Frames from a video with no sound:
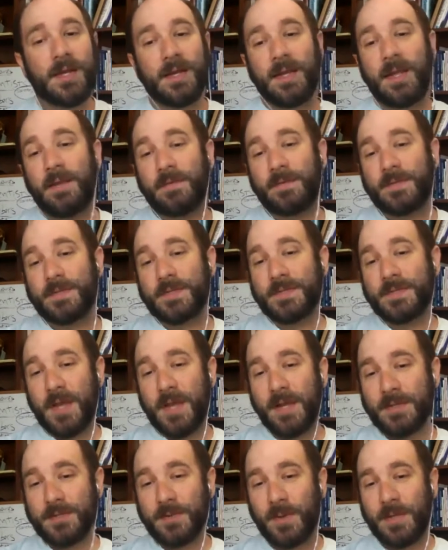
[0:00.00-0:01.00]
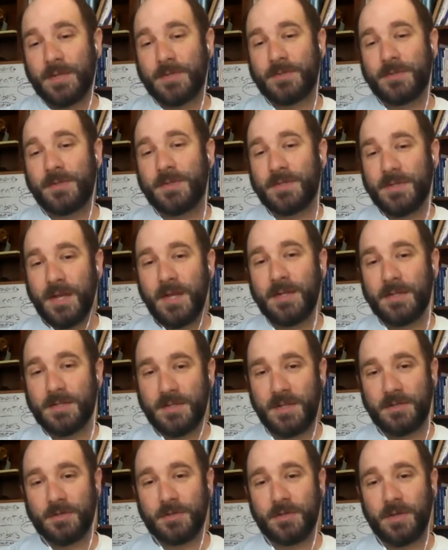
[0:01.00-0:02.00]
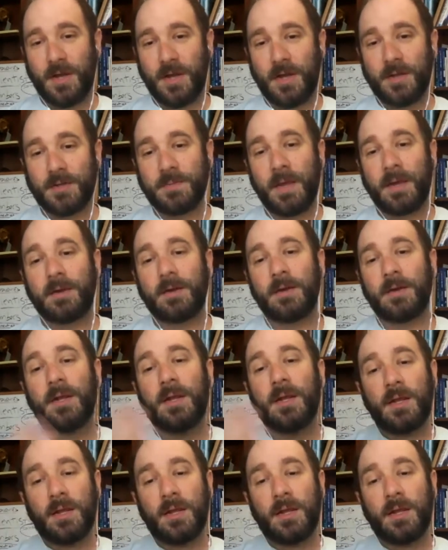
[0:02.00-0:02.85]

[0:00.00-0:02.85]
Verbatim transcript: Mm-hmm. If it's a science question, the science teacher talks about it.